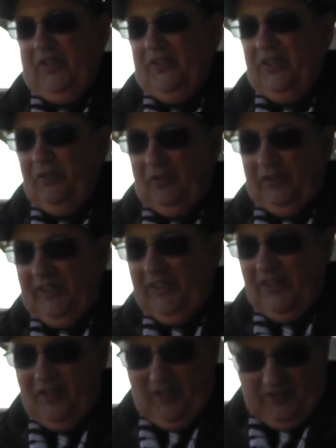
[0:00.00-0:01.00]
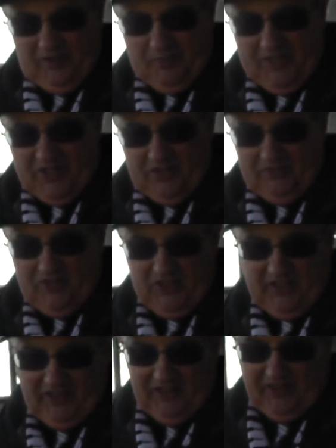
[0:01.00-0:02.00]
undoubtedly had the best of the second